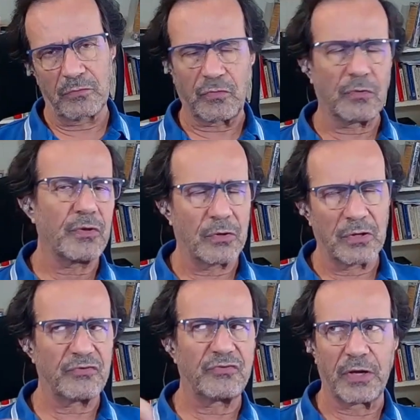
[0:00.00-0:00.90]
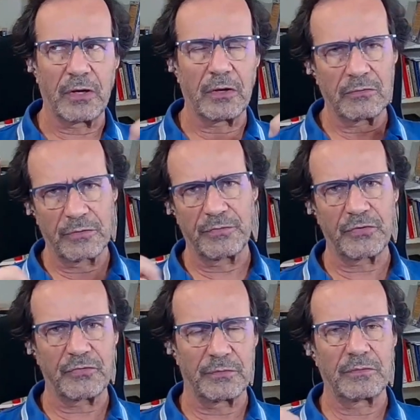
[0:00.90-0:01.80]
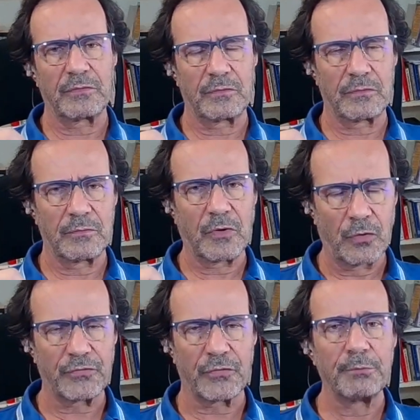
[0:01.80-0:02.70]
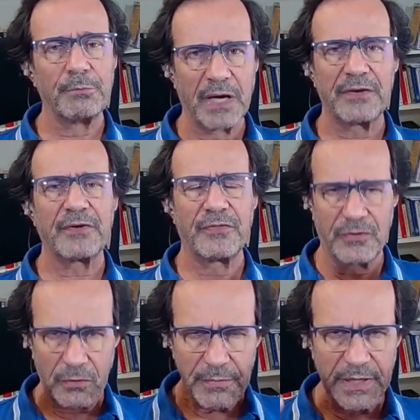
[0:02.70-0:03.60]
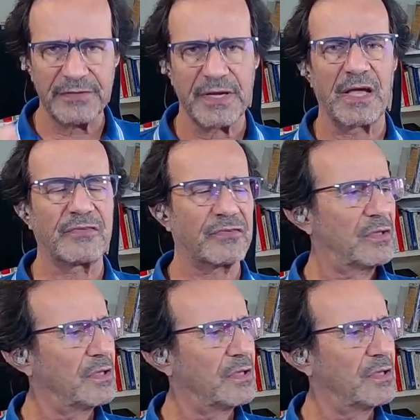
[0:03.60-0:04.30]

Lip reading: Sure, they're going to share the vision also, but their main task